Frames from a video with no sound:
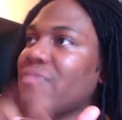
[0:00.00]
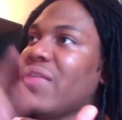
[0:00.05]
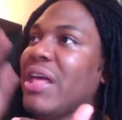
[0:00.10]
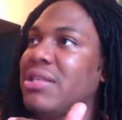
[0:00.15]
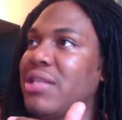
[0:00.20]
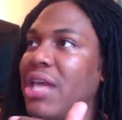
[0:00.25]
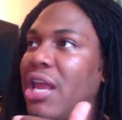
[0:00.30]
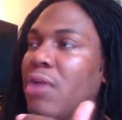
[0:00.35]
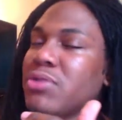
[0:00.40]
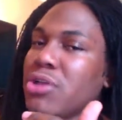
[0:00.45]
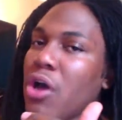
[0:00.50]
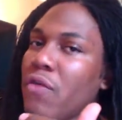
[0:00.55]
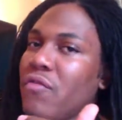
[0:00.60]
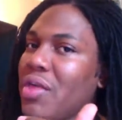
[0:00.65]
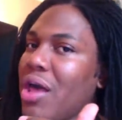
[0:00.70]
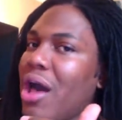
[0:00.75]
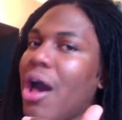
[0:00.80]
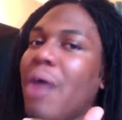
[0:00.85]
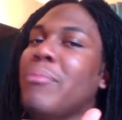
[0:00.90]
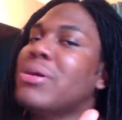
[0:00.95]
They said it was over
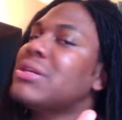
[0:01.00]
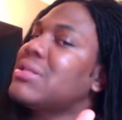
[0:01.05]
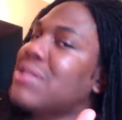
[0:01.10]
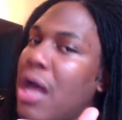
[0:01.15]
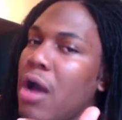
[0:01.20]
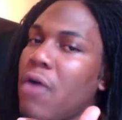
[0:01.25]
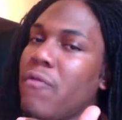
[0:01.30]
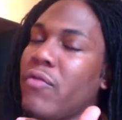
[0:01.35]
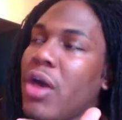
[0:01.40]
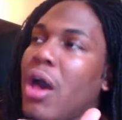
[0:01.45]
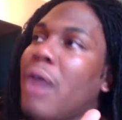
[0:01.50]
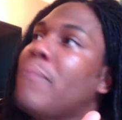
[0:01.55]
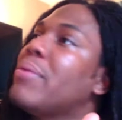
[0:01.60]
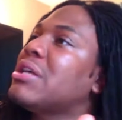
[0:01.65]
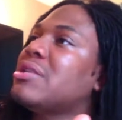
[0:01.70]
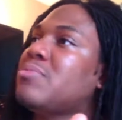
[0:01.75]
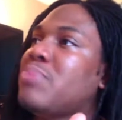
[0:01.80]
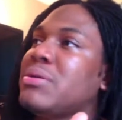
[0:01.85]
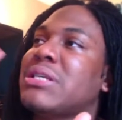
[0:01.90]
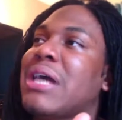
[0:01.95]
the hump, but it's not over the hump
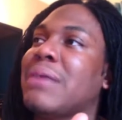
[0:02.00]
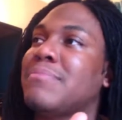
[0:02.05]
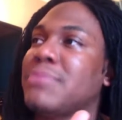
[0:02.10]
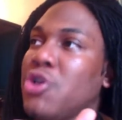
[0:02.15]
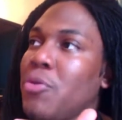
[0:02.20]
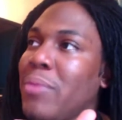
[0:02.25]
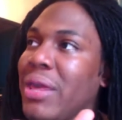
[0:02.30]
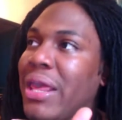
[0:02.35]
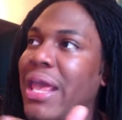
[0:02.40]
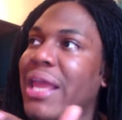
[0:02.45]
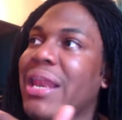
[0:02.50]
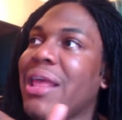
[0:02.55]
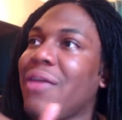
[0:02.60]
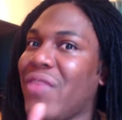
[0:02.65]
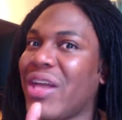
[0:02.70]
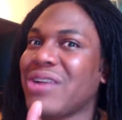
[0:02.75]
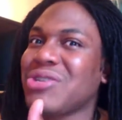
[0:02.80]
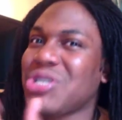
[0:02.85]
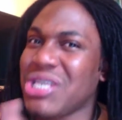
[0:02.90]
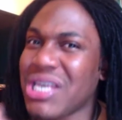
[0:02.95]
because, bitch, I'm zooming in and
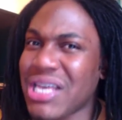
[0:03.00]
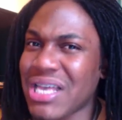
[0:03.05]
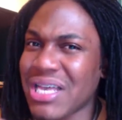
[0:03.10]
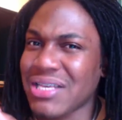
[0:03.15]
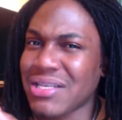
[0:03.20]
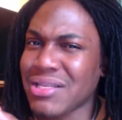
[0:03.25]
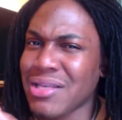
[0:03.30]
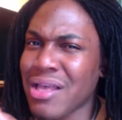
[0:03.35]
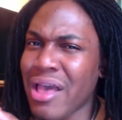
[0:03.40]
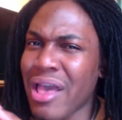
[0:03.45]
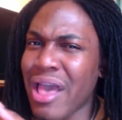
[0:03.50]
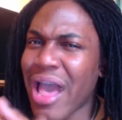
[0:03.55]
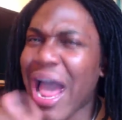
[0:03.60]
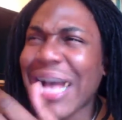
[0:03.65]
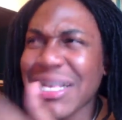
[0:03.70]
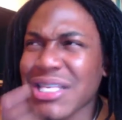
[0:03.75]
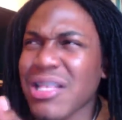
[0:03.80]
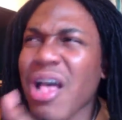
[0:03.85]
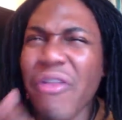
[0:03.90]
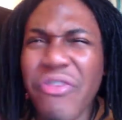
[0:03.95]
there she is.
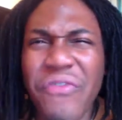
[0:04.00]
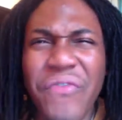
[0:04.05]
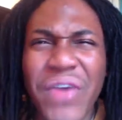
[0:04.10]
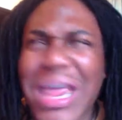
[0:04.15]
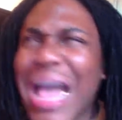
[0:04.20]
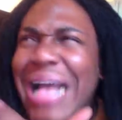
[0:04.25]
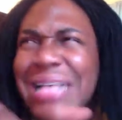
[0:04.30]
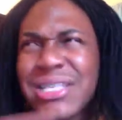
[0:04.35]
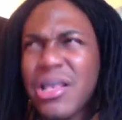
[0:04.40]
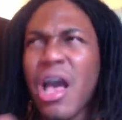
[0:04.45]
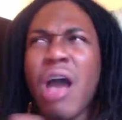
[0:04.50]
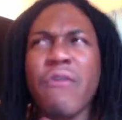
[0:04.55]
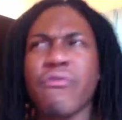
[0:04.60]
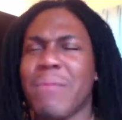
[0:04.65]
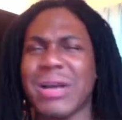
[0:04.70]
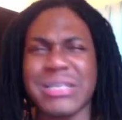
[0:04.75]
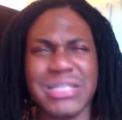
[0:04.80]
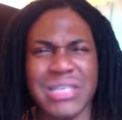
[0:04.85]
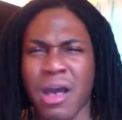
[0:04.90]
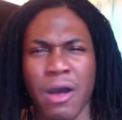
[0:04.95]
I saw the video. I saw it for
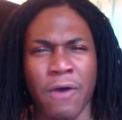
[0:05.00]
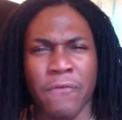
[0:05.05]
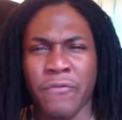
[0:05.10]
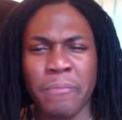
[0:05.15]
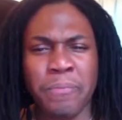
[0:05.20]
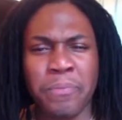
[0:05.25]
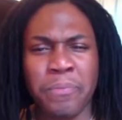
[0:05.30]
myself.